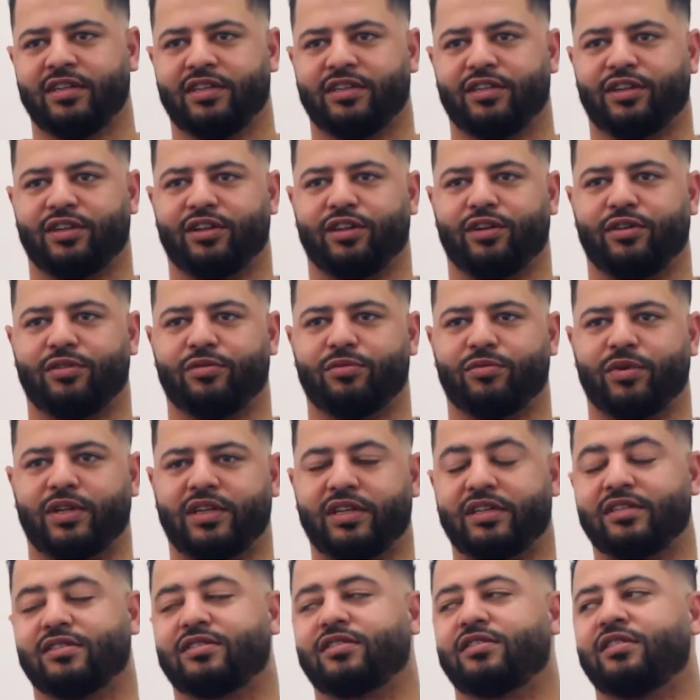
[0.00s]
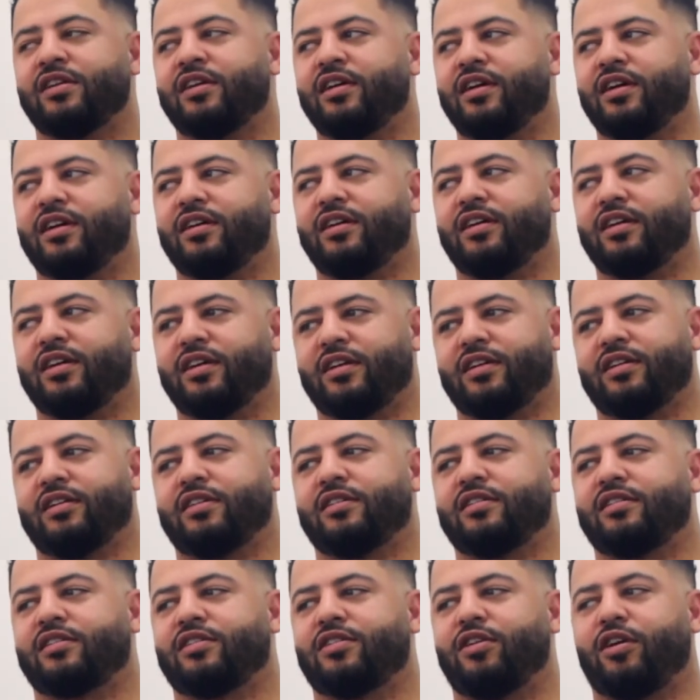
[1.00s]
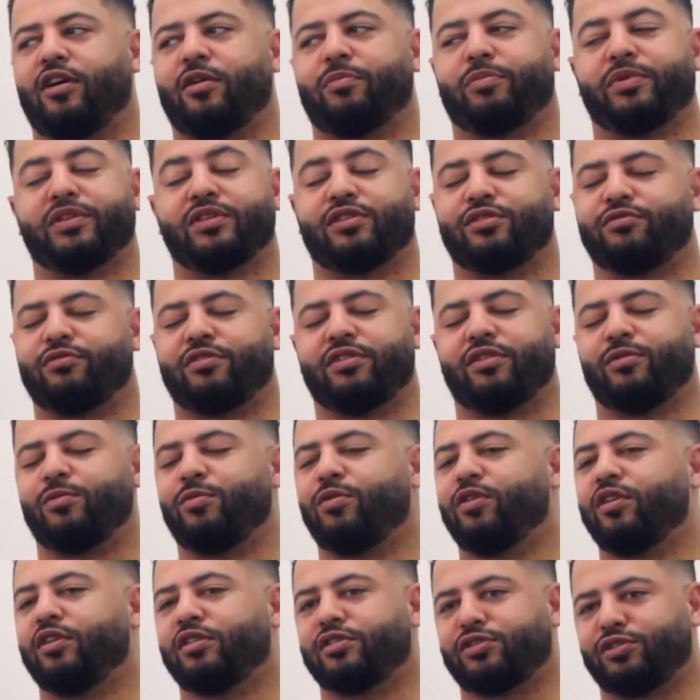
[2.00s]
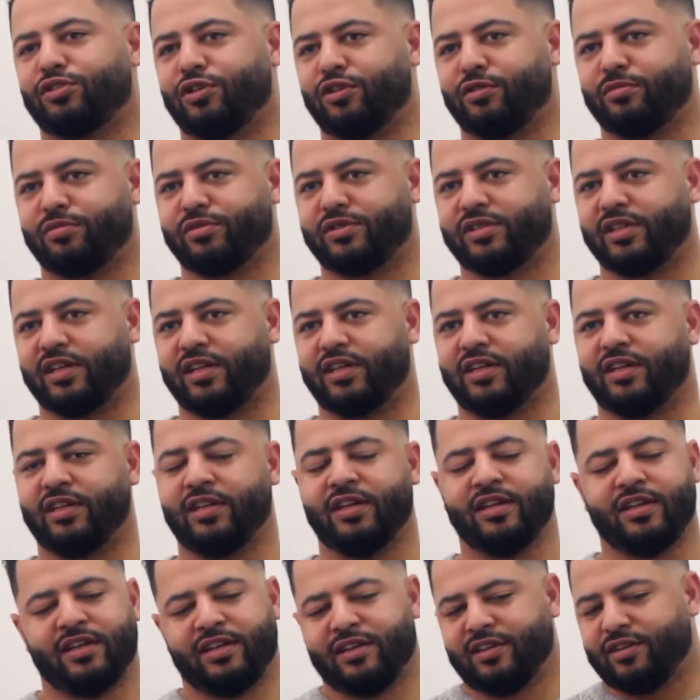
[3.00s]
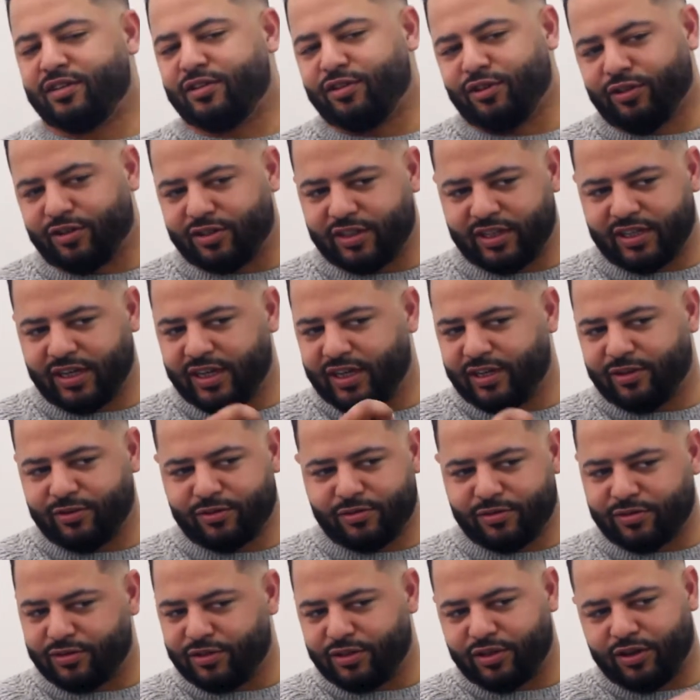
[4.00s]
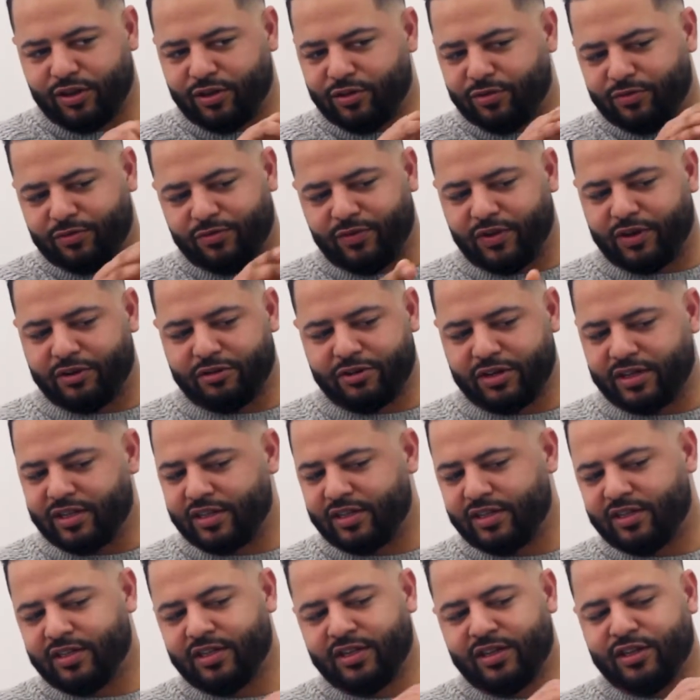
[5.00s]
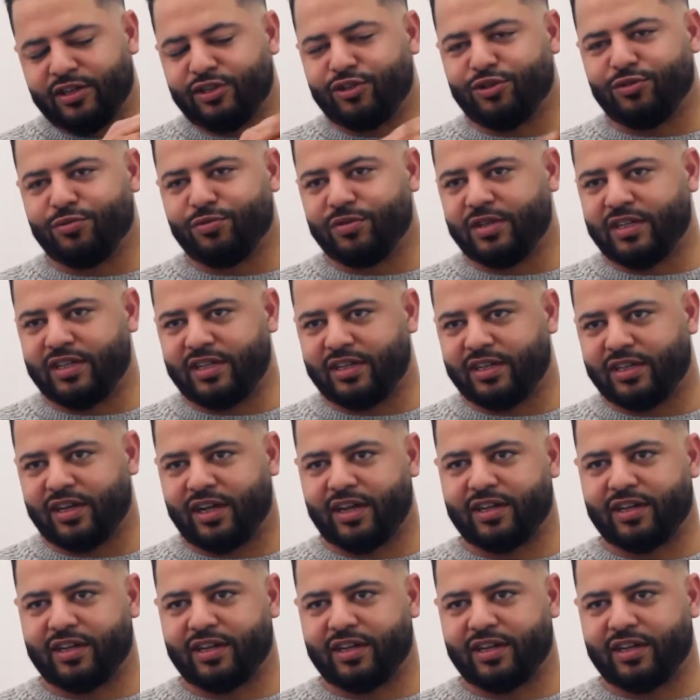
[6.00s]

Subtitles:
when it's a carpenter in a workshop, say, knocking out, very unique